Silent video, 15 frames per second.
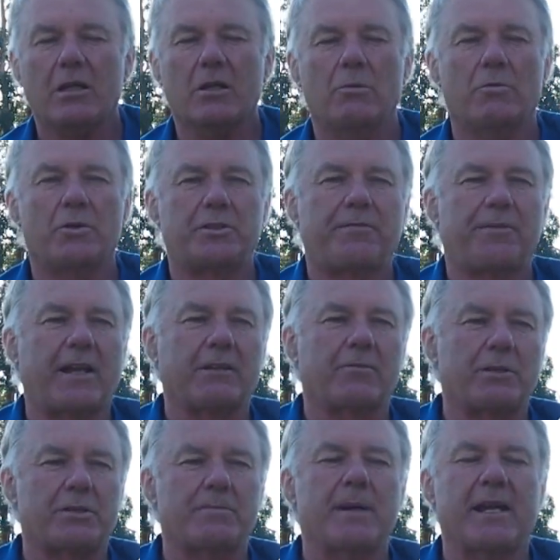
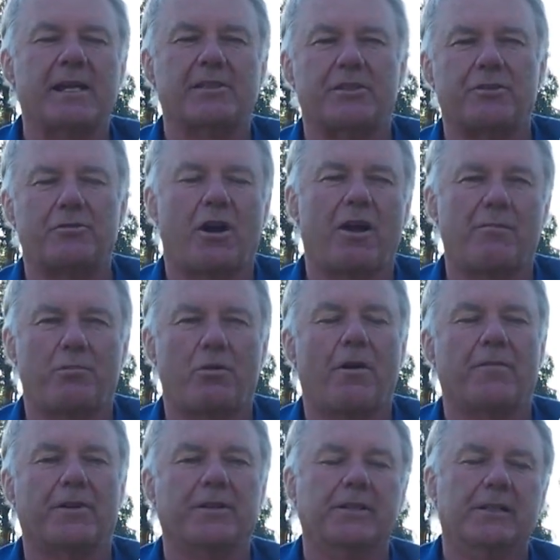which means to drive
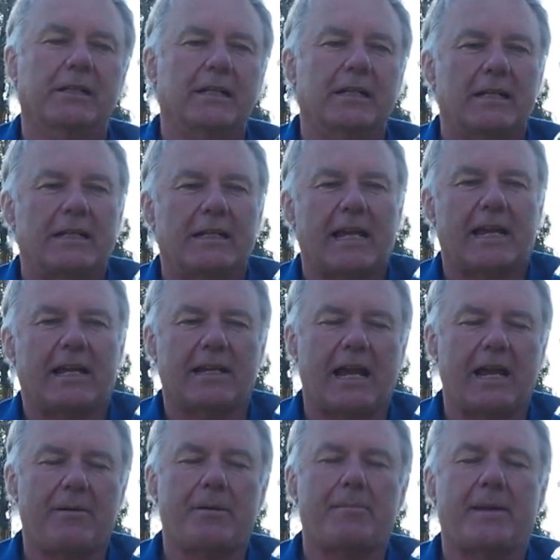profit,
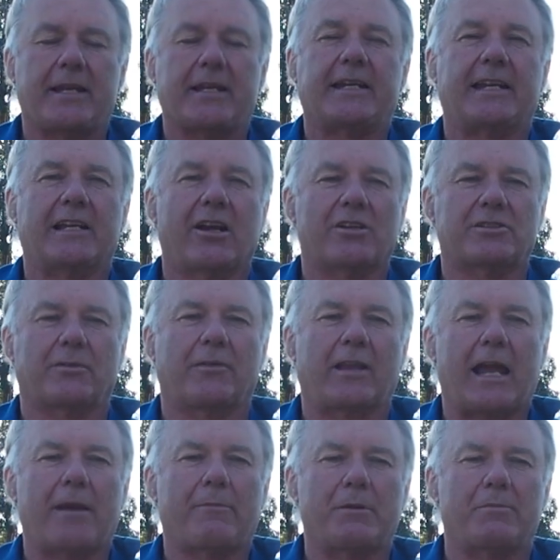how many kilos of
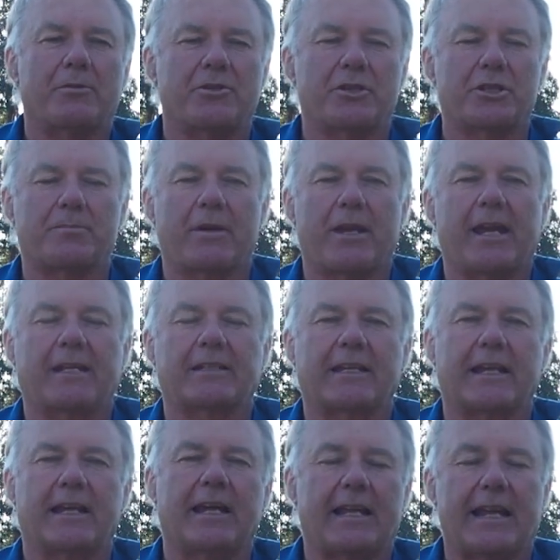lamb we produce per
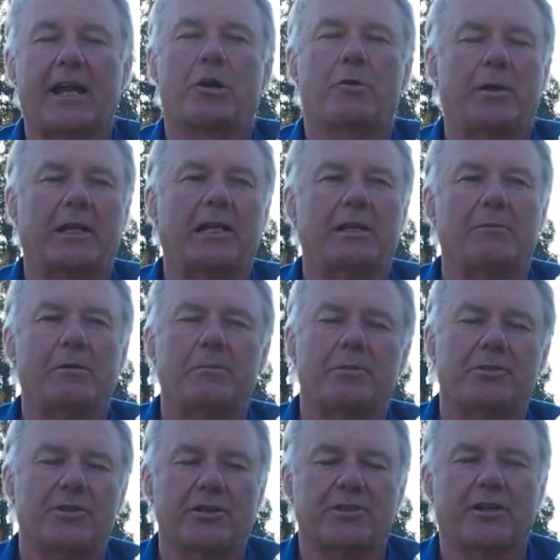hectare and how quickly we
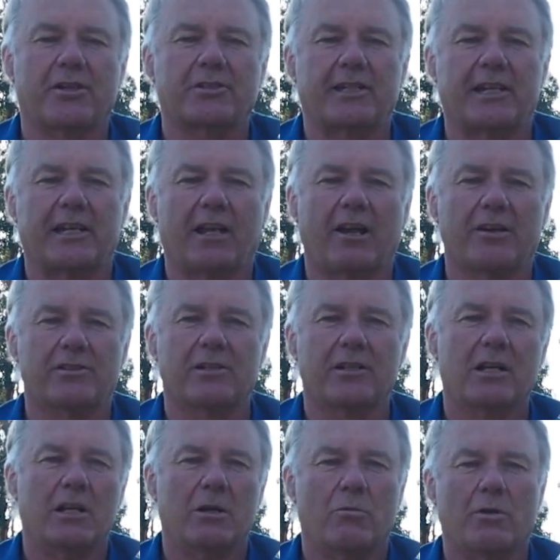produce those kilos
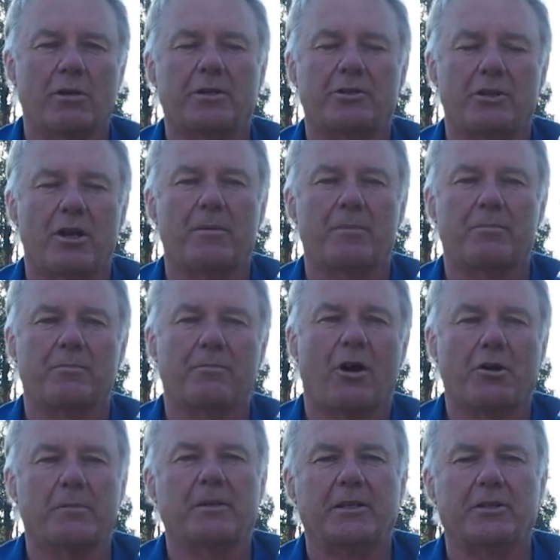will
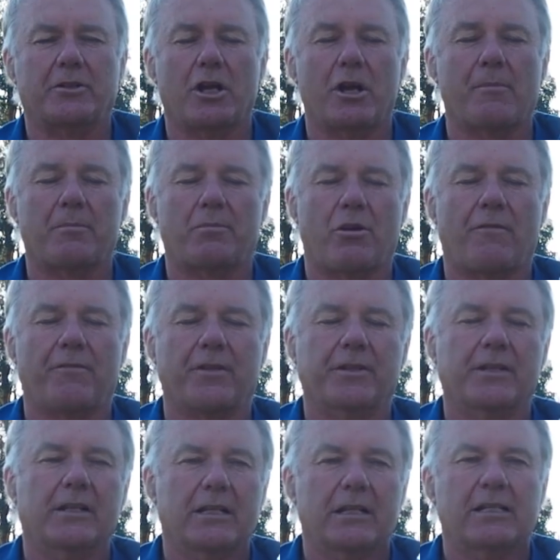ultimately determine profit.
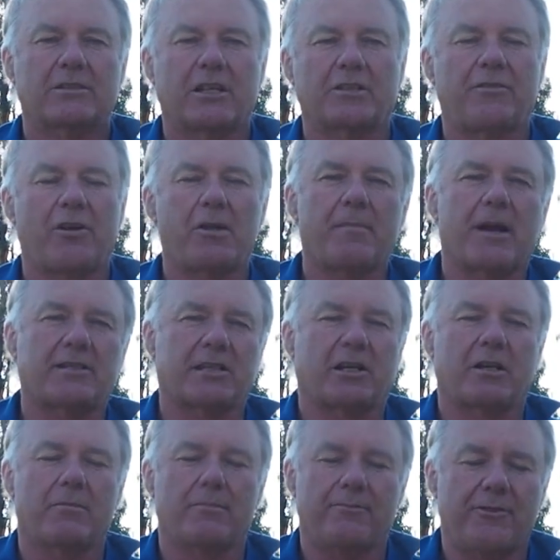So it's very
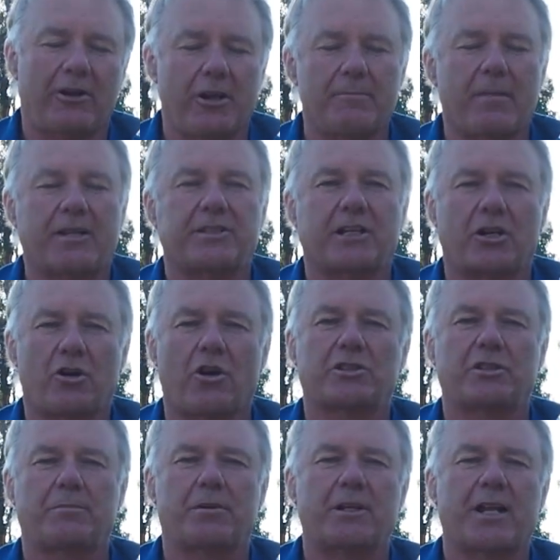much a
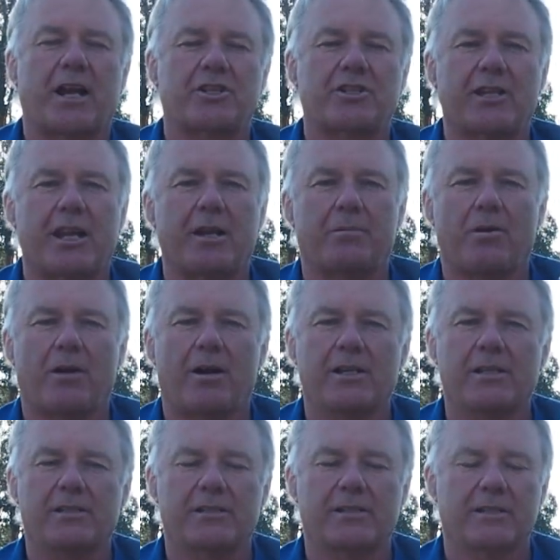cost of production
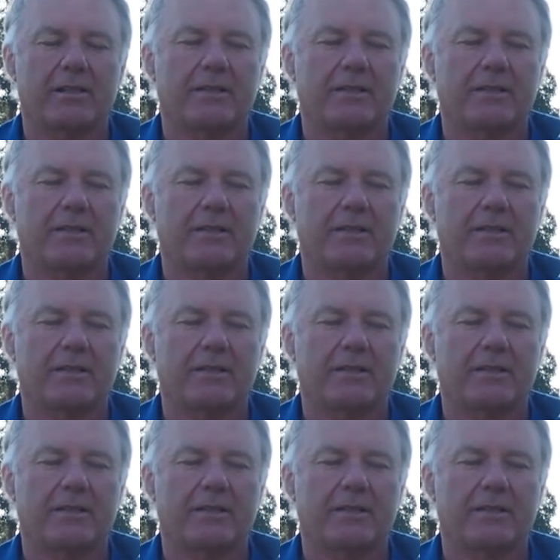enterprise,